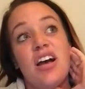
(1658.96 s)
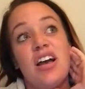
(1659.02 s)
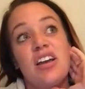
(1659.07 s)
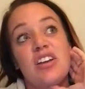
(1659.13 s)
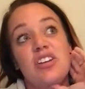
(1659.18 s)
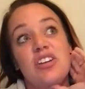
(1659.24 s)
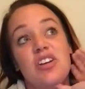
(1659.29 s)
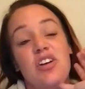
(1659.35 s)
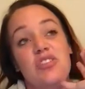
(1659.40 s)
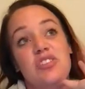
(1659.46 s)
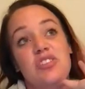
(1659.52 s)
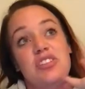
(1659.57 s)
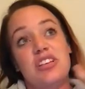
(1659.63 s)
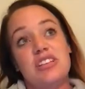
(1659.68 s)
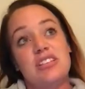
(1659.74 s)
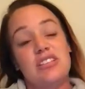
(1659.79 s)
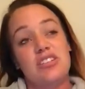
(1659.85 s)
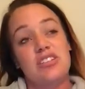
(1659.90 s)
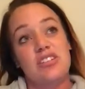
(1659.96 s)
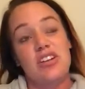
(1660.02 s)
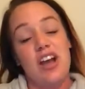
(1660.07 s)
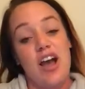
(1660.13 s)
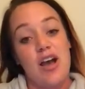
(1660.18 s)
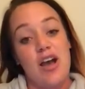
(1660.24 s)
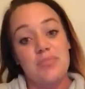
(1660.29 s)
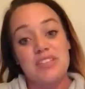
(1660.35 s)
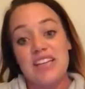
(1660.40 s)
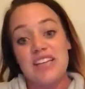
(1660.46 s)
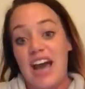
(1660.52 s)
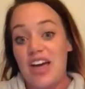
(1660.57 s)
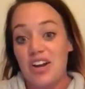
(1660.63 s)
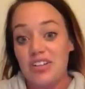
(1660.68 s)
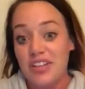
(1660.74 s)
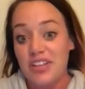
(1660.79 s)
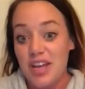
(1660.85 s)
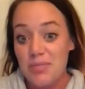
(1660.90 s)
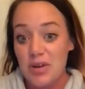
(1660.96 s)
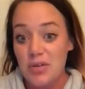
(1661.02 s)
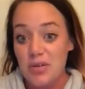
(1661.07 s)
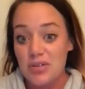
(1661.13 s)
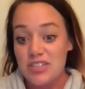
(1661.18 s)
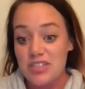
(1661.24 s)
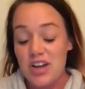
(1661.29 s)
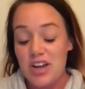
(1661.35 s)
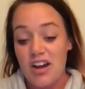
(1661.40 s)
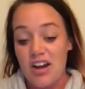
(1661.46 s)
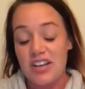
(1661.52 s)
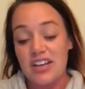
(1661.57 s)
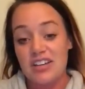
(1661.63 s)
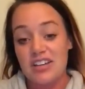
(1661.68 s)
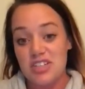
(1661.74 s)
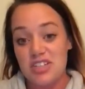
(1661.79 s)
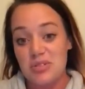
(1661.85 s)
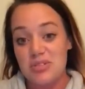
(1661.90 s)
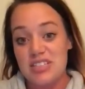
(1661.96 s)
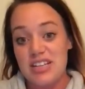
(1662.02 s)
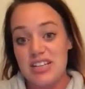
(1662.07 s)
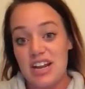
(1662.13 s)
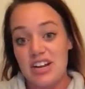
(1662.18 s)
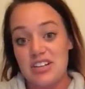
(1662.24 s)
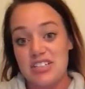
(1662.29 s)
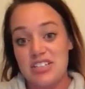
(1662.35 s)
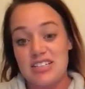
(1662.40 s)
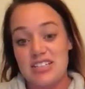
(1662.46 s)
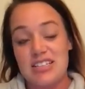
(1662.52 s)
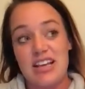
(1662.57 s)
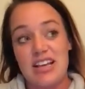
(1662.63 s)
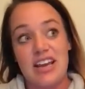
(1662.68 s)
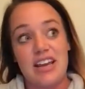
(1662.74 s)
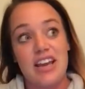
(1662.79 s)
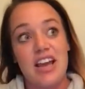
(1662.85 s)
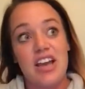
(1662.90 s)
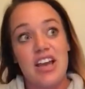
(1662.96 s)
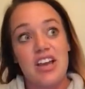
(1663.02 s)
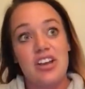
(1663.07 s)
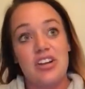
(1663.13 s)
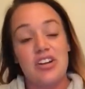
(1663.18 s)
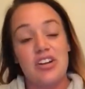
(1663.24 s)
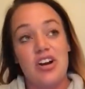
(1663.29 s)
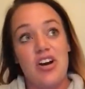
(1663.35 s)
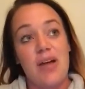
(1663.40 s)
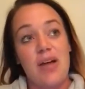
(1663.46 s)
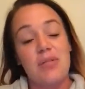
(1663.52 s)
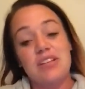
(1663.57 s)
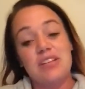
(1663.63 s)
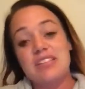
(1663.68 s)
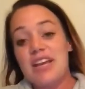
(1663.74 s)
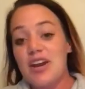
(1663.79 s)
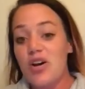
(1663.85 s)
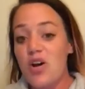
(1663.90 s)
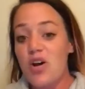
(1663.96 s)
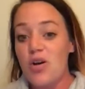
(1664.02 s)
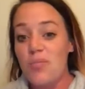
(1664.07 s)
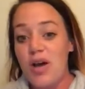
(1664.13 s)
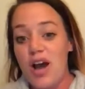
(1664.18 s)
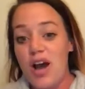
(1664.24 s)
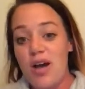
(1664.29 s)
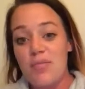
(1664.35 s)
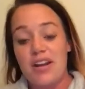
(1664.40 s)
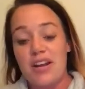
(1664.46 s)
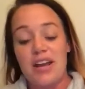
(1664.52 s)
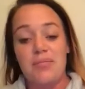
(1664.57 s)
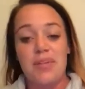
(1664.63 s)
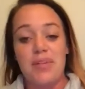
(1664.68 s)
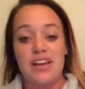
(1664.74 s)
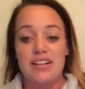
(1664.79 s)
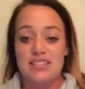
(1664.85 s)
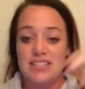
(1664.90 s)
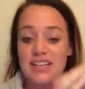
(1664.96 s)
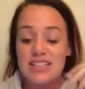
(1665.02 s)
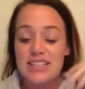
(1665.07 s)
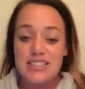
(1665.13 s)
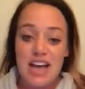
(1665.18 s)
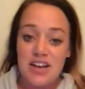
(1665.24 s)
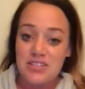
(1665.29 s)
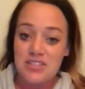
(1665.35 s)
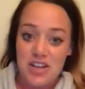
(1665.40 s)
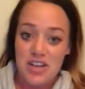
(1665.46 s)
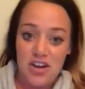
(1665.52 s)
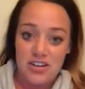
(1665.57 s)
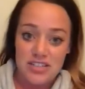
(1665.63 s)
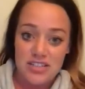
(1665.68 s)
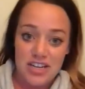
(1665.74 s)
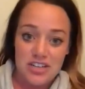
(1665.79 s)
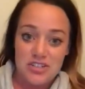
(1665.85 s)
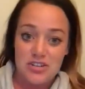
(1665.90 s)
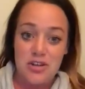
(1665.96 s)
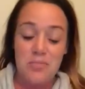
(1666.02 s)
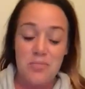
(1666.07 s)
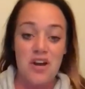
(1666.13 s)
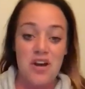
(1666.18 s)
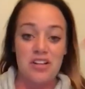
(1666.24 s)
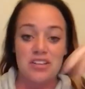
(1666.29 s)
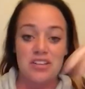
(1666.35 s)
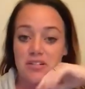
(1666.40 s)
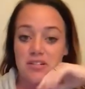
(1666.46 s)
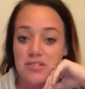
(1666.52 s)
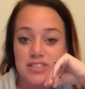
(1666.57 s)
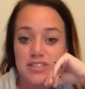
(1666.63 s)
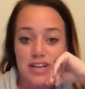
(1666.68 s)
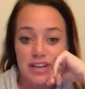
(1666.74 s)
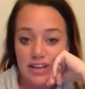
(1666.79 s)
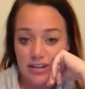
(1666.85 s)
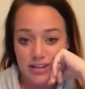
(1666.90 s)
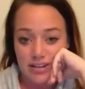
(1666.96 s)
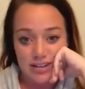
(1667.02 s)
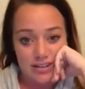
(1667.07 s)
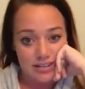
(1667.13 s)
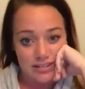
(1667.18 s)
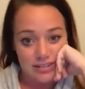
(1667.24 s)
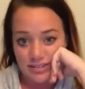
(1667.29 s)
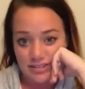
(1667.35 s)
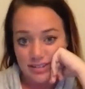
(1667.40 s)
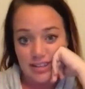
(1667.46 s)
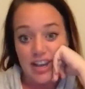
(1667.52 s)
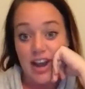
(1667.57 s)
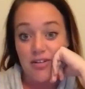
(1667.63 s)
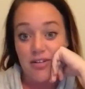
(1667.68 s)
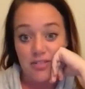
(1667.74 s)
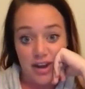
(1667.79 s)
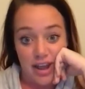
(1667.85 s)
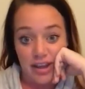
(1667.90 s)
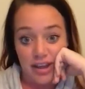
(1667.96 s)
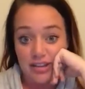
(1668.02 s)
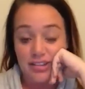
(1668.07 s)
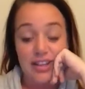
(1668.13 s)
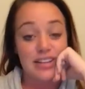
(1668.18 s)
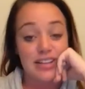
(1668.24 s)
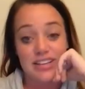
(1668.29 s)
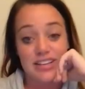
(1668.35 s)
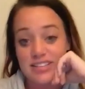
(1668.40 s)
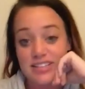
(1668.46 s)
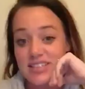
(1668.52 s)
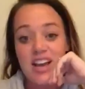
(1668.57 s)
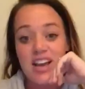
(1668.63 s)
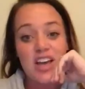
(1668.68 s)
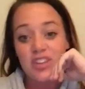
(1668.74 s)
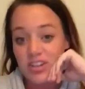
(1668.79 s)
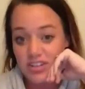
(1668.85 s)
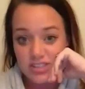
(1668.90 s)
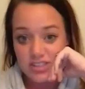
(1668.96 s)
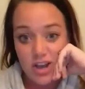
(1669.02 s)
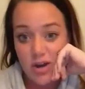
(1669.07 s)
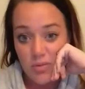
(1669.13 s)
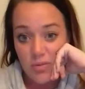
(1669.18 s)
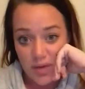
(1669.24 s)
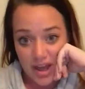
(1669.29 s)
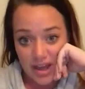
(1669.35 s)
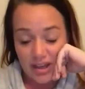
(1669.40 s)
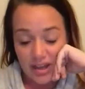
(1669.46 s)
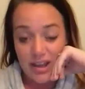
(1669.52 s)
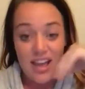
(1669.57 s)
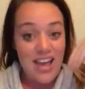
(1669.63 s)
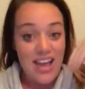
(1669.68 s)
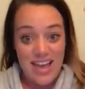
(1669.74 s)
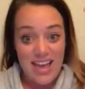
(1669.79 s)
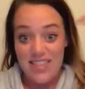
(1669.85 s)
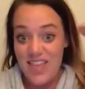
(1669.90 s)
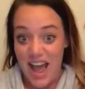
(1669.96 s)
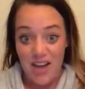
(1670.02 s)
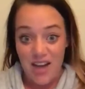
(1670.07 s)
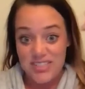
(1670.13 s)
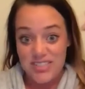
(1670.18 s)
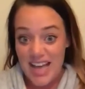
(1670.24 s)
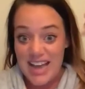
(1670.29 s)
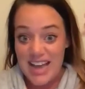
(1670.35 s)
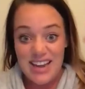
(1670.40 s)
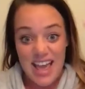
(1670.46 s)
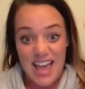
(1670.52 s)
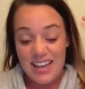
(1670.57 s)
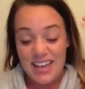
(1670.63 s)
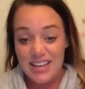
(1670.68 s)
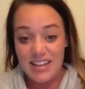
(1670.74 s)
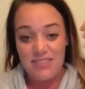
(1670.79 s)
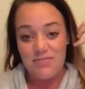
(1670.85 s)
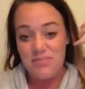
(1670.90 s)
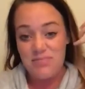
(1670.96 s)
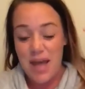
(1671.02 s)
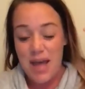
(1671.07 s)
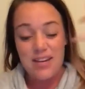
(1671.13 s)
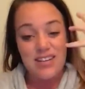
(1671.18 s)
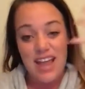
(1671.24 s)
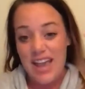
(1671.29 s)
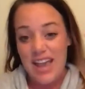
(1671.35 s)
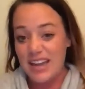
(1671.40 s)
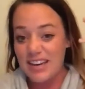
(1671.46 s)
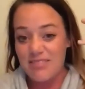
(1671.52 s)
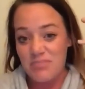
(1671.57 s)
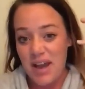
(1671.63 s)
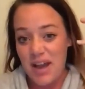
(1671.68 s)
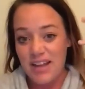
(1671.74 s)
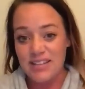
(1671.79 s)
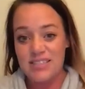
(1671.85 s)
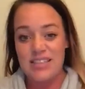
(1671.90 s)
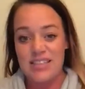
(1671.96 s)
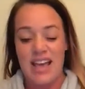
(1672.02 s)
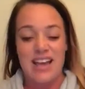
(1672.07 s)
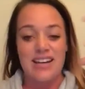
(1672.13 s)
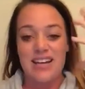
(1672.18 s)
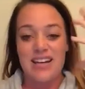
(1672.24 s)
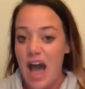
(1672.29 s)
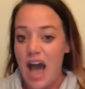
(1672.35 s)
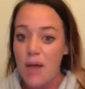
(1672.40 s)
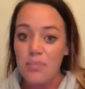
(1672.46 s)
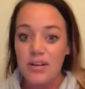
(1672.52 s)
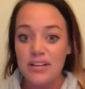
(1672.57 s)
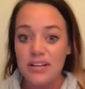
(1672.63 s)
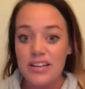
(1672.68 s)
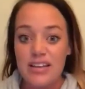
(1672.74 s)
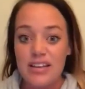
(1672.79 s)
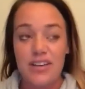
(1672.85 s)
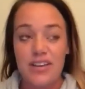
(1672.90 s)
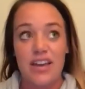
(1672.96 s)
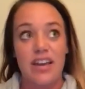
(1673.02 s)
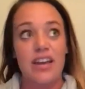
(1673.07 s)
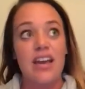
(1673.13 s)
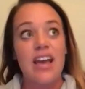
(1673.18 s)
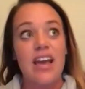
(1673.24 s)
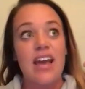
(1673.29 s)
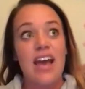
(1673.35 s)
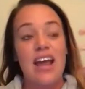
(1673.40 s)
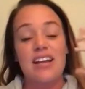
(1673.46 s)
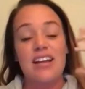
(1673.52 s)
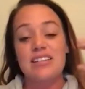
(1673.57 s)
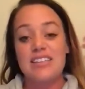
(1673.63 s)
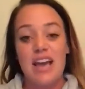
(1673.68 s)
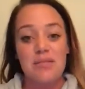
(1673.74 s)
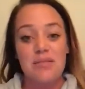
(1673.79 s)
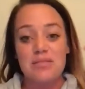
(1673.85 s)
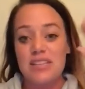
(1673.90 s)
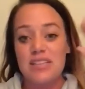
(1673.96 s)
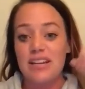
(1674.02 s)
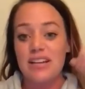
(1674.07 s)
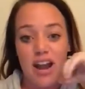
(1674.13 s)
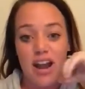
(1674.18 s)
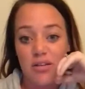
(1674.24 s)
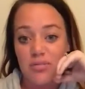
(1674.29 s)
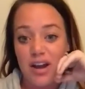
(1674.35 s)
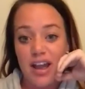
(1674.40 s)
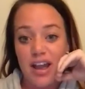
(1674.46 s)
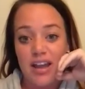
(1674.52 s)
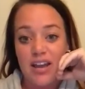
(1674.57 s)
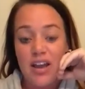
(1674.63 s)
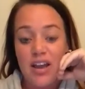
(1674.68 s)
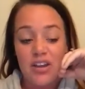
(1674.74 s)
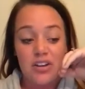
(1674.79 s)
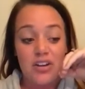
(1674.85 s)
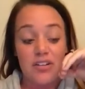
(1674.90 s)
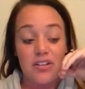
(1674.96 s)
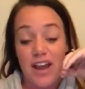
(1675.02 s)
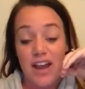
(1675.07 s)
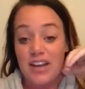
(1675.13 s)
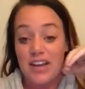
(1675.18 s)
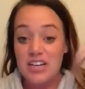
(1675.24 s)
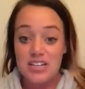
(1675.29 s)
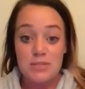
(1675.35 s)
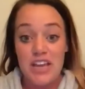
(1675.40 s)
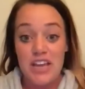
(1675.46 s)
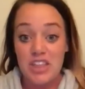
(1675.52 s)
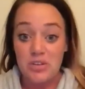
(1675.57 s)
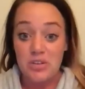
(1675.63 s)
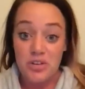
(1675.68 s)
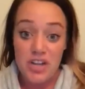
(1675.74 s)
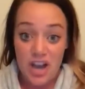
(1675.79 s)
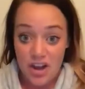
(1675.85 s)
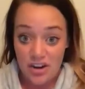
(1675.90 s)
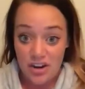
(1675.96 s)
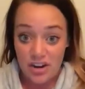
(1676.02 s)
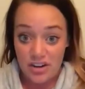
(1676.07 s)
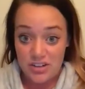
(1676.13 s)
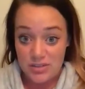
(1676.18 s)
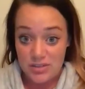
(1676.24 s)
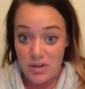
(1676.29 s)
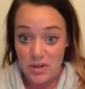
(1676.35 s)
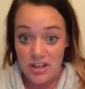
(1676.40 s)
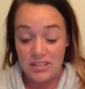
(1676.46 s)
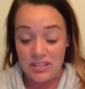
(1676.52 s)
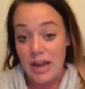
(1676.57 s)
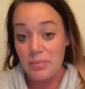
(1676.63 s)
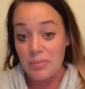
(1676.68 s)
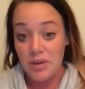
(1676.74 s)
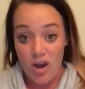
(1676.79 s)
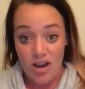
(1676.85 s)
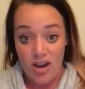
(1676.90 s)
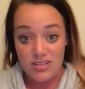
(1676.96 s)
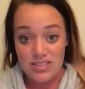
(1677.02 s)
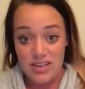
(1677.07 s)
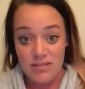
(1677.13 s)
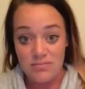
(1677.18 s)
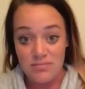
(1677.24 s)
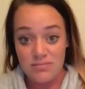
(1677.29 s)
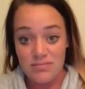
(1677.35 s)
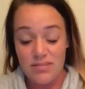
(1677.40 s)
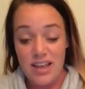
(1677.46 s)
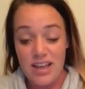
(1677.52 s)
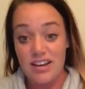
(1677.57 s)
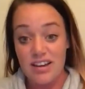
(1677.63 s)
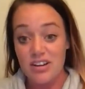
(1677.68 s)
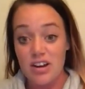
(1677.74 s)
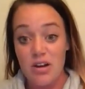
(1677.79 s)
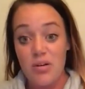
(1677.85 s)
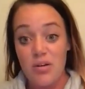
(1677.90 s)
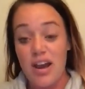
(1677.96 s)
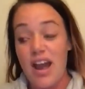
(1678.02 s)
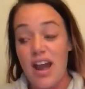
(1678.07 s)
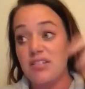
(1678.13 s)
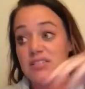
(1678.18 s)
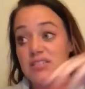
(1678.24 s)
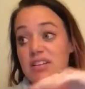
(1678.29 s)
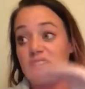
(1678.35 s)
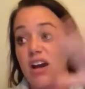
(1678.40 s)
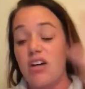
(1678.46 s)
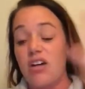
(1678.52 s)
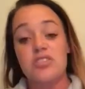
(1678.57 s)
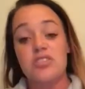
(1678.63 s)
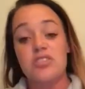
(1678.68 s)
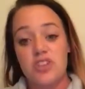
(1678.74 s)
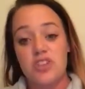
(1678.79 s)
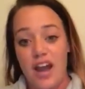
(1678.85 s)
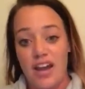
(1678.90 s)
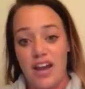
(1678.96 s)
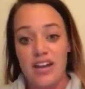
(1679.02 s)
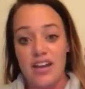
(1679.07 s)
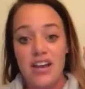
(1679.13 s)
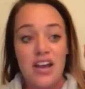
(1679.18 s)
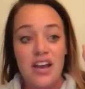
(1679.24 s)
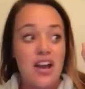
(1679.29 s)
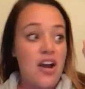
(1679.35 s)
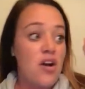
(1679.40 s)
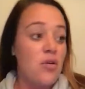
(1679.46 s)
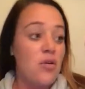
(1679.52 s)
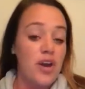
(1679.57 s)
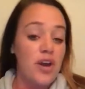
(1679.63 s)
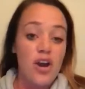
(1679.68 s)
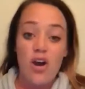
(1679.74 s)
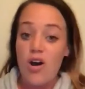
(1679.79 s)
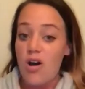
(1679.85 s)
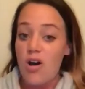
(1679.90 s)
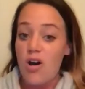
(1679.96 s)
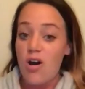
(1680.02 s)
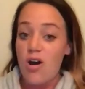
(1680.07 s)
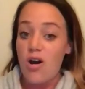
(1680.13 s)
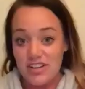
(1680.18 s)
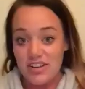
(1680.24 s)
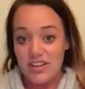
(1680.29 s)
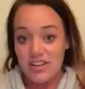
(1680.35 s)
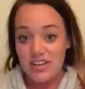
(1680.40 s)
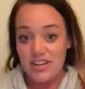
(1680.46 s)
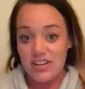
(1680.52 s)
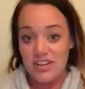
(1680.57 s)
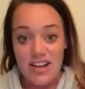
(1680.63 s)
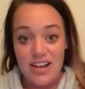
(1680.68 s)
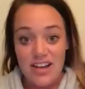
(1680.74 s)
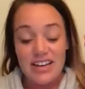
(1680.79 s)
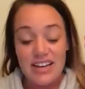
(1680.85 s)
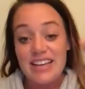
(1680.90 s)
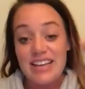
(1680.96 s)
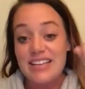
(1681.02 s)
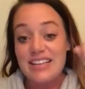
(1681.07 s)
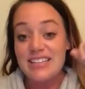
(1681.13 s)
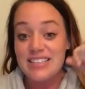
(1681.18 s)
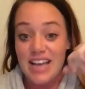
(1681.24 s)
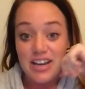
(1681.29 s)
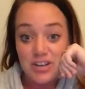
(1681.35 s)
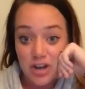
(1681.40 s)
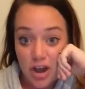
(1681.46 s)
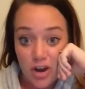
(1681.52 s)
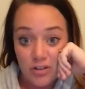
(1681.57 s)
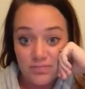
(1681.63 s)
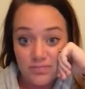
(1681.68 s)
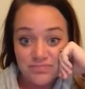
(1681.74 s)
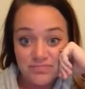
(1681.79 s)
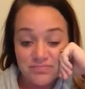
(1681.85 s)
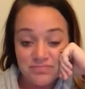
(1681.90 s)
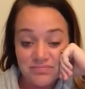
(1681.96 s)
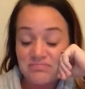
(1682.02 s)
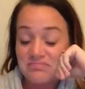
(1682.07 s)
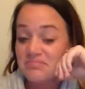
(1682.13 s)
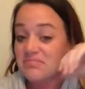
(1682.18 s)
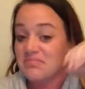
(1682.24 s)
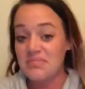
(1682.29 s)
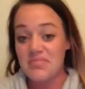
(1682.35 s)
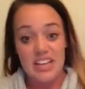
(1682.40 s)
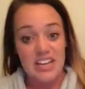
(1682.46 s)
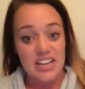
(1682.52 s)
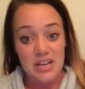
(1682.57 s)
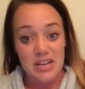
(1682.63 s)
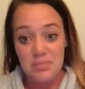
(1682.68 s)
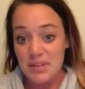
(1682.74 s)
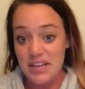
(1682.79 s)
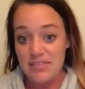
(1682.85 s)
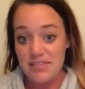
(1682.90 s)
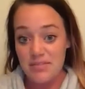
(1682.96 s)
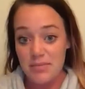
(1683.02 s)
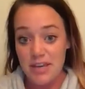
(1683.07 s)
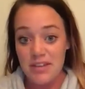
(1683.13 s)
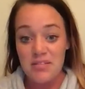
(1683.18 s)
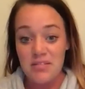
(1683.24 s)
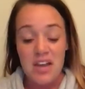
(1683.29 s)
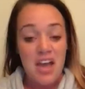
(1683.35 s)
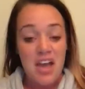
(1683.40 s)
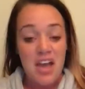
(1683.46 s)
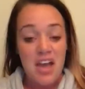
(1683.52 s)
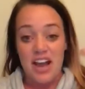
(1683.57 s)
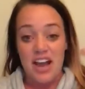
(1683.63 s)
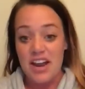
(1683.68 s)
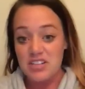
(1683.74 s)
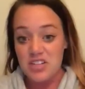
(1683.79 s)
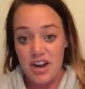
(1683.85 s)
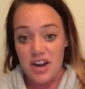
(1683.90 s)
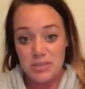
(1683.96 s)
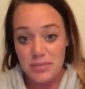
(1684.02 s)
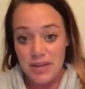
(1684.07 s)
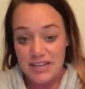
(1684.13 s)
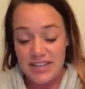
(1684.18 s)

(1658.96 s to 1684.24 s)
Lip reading: you know, this Skylar Lambert was talking and she was there and she's like, you know, I'm a stay-at-home mom and I make $6,000 extra a month. And I was like, yeah, right. Like, this, there's no way. And that was that negative mindset, not believing. I just kept saying, yeah, right. You know, if I could just make $300 a month, that'd be awesome. And you know what? I was like, I'll just try it. Went home, asked John, and he said no. He didn't believe in me. Kind of talked to my